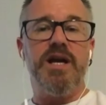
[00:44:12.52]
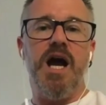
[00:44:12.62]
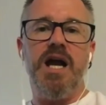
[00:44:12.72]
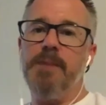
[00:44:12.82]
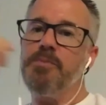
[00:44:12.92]
a,
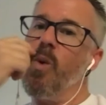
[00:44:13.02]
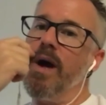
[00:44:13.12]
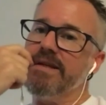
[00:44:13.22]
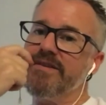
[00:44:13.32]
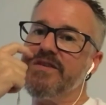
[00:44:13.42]
a couple
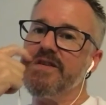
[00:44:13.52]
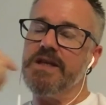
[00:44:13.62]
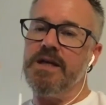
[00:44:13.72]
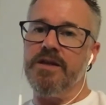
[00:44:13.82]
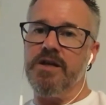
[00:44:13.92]
of ways
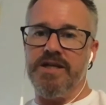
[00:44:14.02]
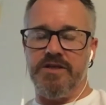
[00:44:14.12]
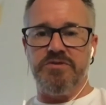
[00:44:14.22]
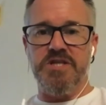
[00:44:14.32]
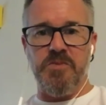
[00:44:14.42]
uh, that I
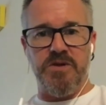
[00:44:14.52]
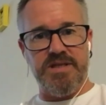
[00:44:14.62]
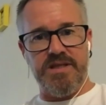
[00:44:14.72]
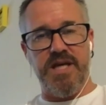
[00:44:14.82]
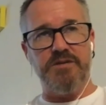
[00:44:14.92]
can respond
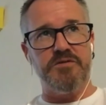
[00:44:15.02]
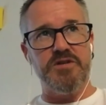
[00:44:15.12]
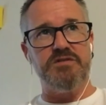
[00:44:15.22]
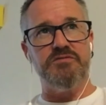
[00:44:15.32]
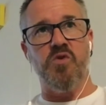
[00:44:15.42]
to that.
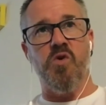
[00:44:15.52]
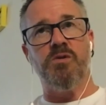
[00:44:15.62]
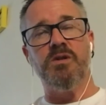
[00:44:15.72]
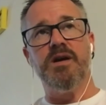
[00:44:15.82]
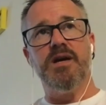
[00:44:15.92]
First of
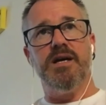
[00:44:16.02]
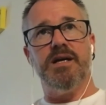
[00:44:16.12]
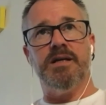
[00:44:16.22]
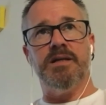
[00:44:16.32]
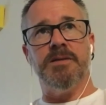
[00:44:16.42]
all,
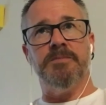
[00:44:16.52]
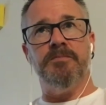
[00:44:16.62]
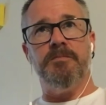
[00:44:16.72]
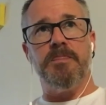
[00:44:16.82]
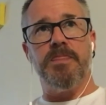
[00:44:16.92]

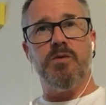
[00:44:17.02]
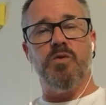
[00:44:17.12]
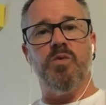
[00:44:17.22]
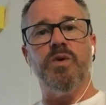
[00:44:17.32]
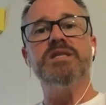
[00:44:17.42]
um,
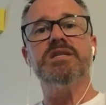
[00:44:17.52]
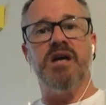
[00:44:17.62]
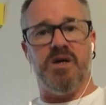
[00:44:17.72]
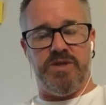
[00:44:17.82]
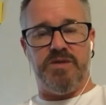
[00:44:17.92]
we
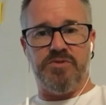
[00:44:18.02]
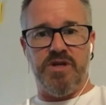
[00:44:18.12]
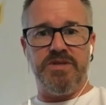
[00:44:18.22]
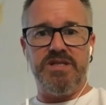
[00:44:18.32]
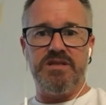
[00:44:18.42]
start with the
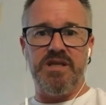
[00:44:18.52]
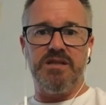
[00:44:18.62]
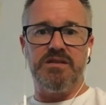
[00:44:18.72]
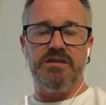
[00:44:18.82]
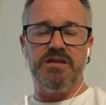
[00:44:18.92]
premise
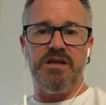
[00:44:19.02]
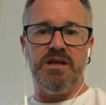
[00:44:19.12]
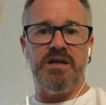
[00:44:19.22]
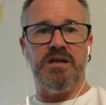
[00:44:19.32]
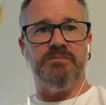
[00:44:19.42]
that
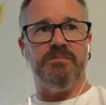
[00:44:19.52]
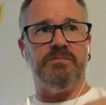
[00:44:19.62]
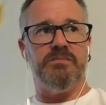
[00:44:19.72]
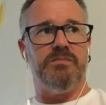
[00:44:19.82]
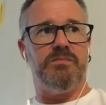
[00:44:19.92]

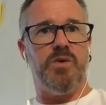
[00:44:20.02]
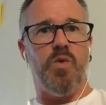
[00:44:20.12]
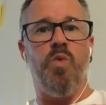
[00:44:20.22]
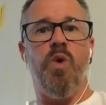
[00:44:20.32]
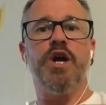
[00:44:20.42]
um,
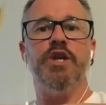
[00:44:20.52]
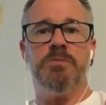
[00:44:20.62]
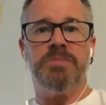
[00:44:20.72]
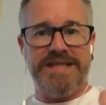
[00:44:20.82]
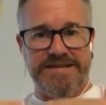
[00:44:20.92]
what can
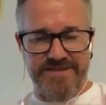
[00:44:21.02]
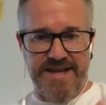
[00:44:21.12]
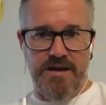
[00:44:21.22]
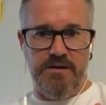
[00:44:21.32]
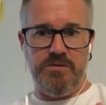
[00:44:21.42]
you believe
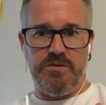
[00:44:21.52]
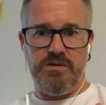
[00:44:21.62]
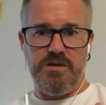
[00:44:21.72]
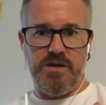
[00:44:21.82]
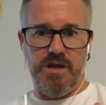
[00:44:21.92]
now
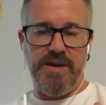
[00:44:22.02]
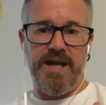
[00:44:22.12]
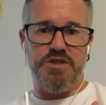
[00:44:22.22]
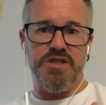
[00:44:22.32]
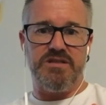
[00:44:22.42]

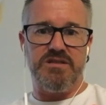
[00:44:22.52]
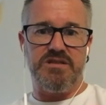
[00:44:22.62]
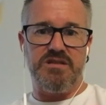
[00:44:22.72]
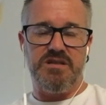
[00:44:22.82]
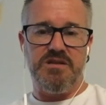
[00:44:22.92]
about Jesus?